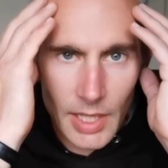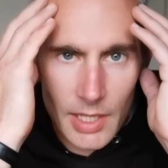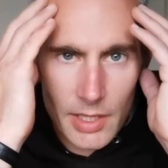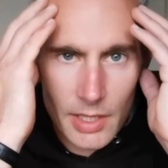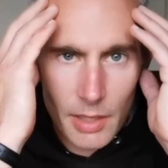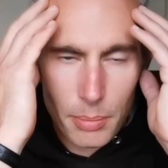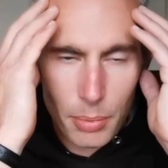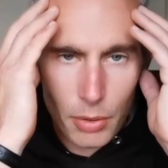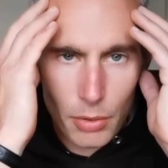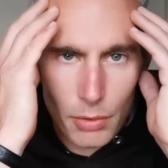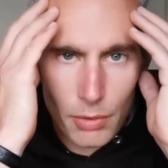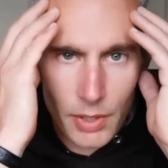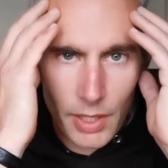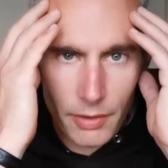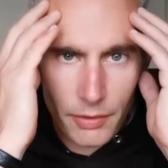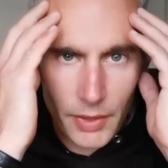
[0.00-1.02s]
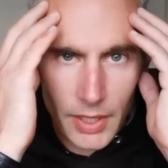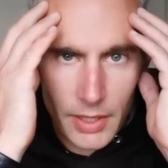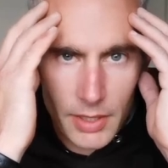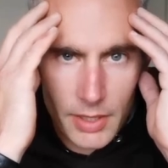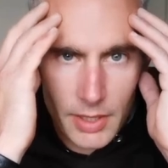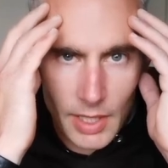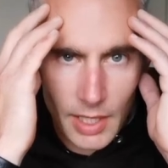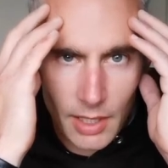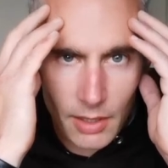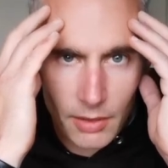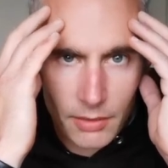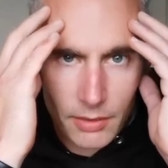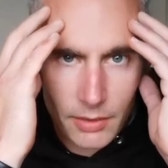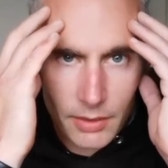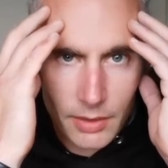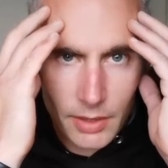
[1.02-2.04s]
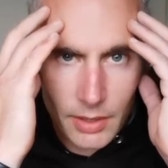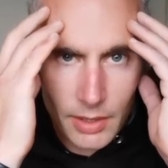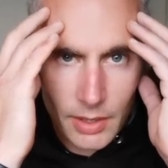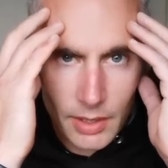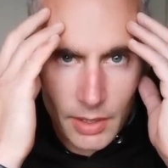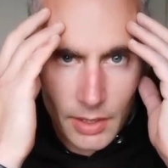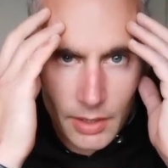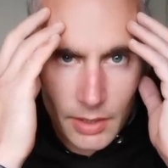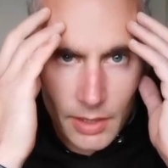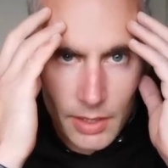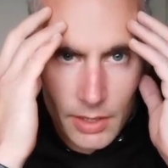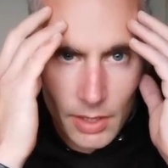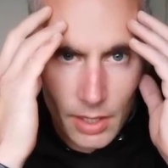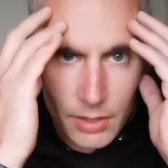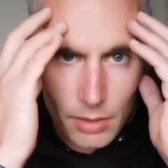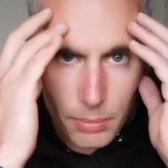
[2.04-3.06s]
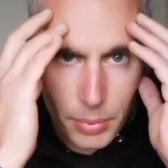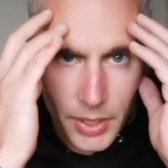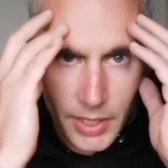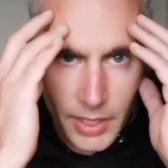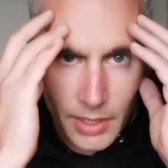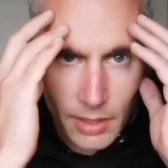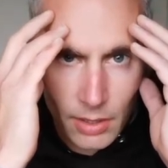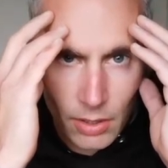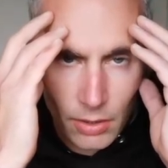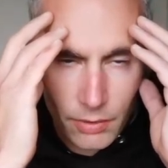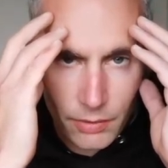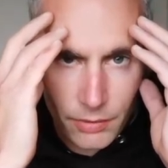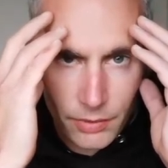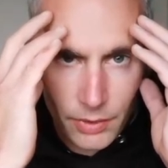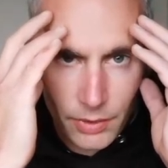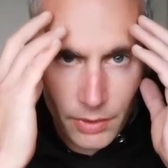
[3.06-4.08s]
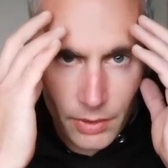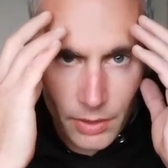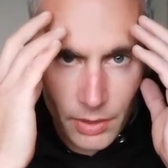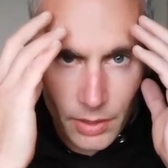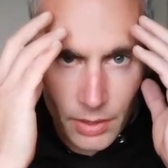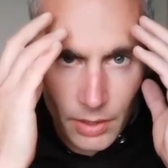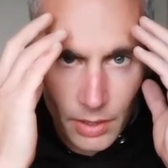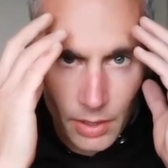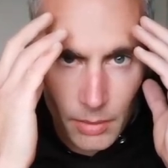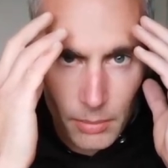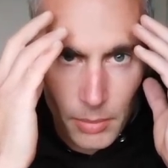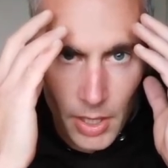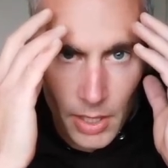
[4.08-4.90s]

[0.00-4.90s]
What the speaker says: As they pull their face down, they start to peel off a